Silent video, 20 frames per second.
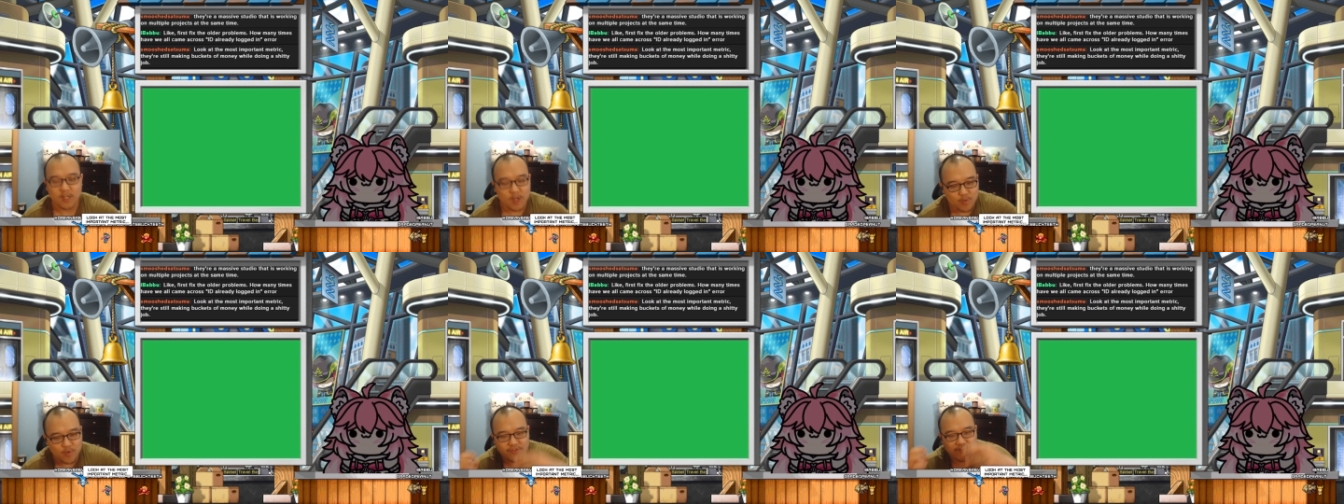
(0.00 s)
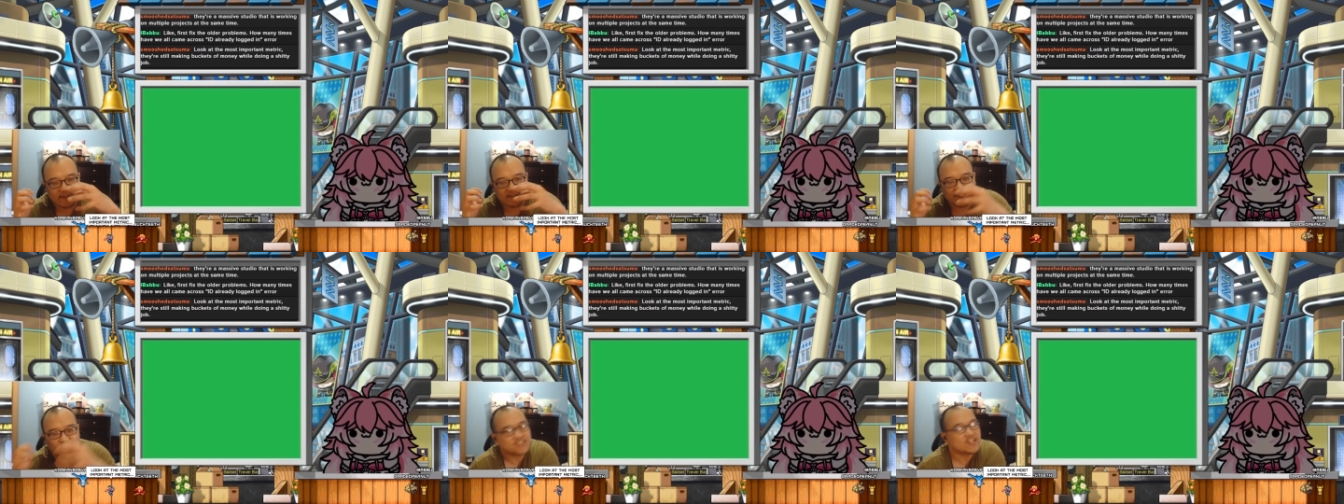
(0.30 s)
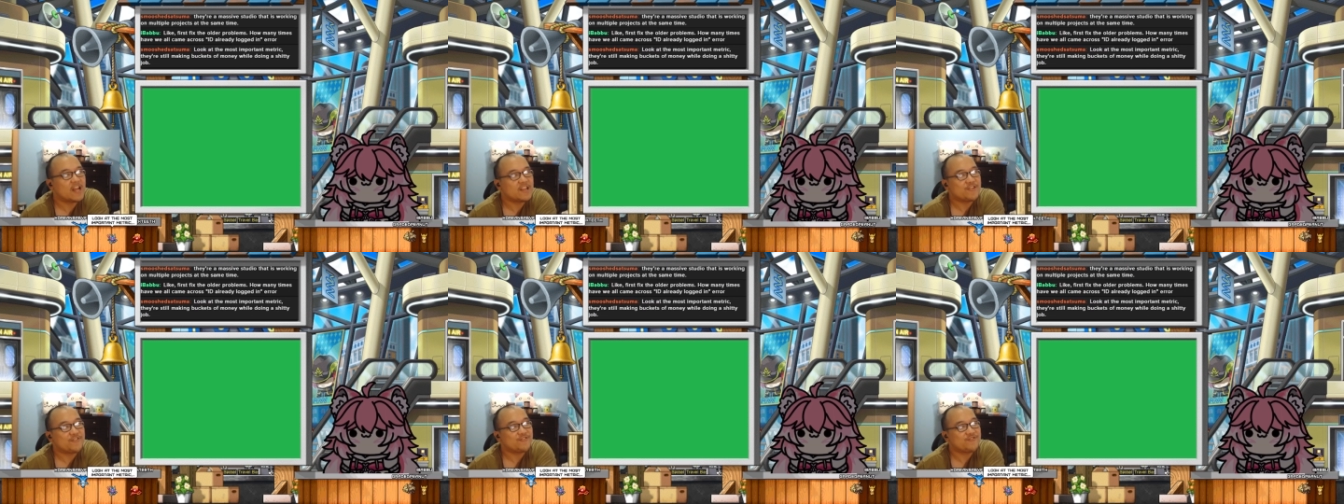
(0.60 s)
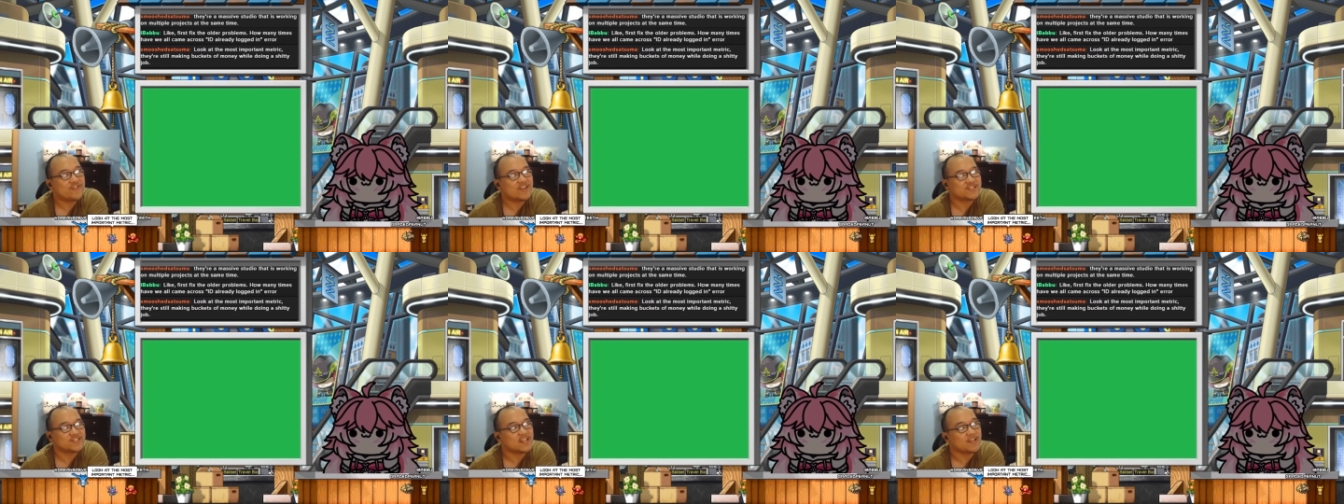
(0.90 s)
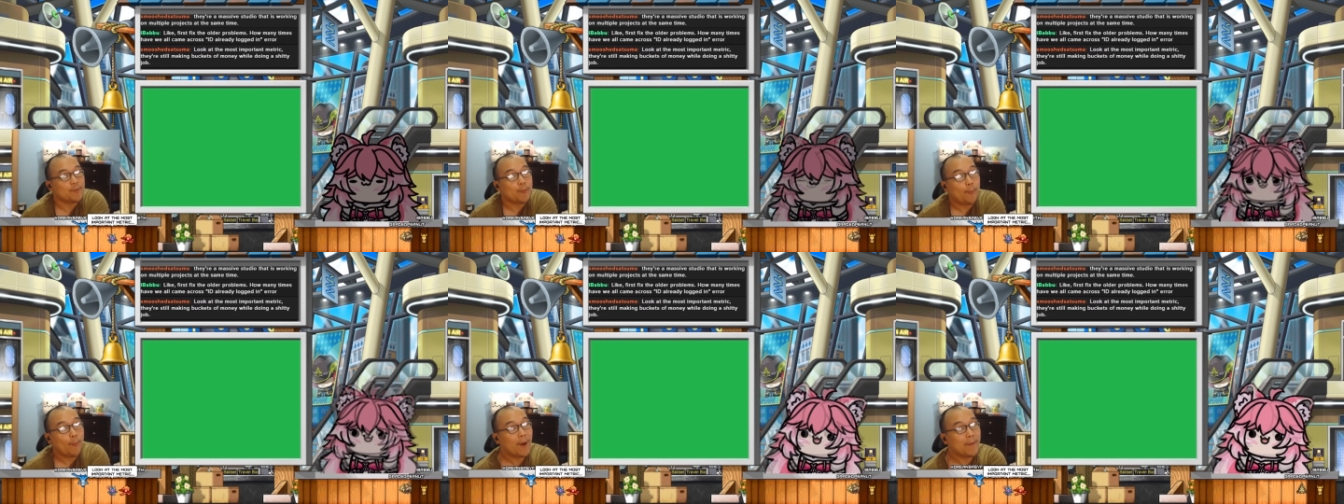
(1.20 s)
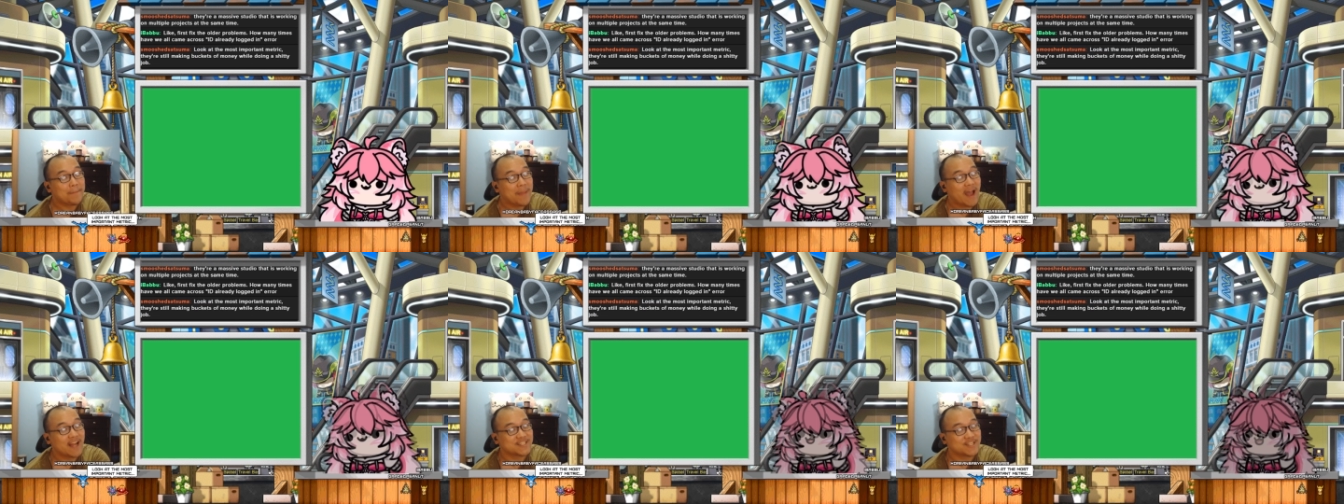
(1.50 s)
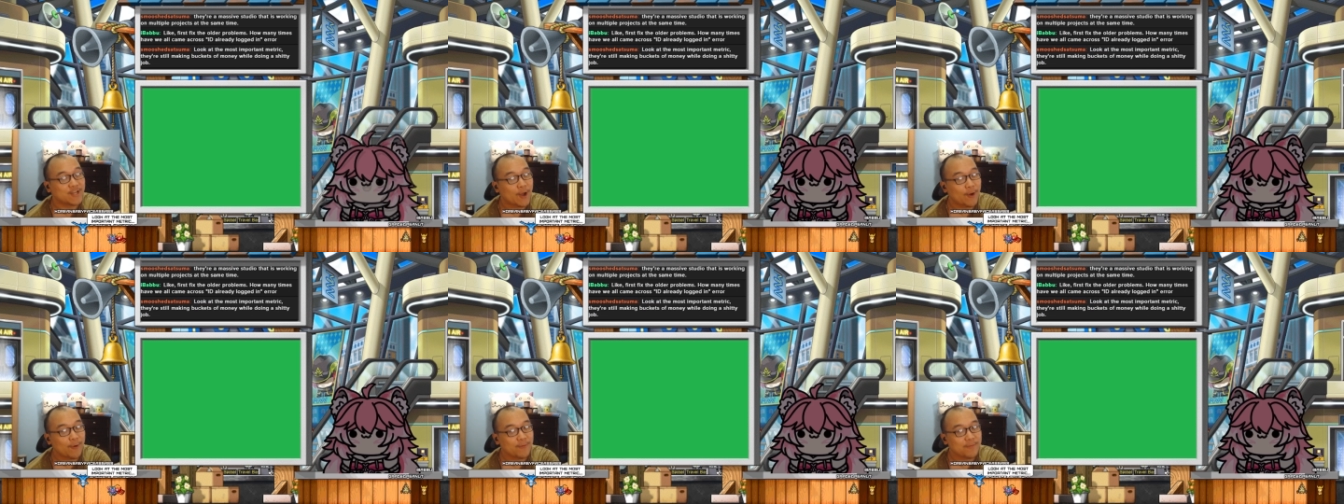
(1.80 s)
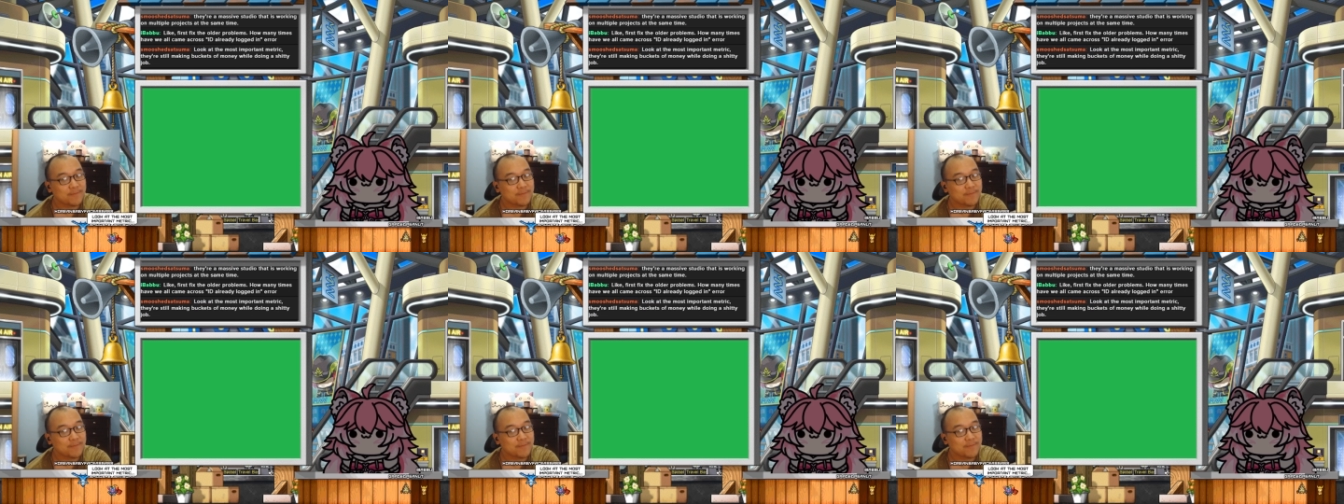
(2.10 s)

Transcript: when you said you fixed it one patch ago?